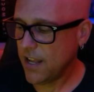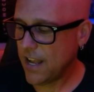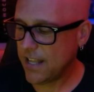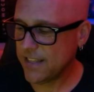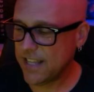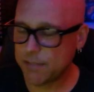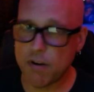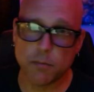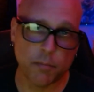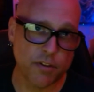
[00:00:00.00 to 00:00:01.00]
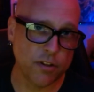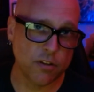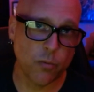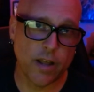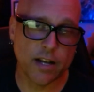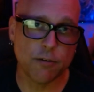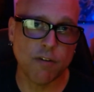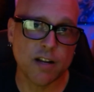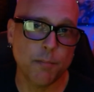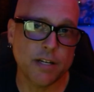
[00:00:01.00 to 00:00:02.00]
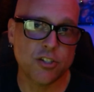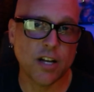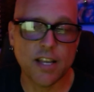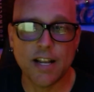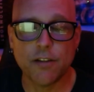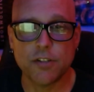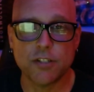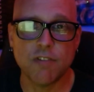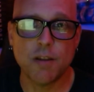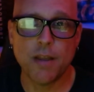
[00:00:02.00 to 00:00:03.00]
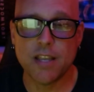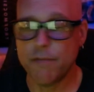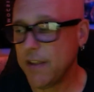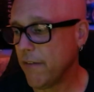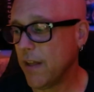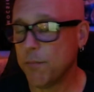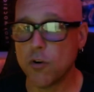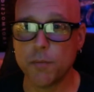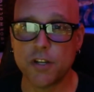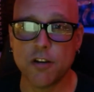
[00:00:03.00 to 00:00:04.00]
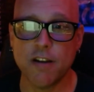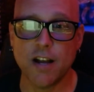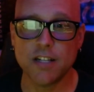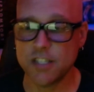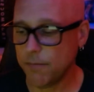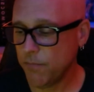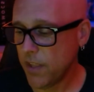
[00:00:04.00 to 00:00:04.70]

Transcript: That's probably the only way I could recommend checking out this remake if you have that morbid curiosity.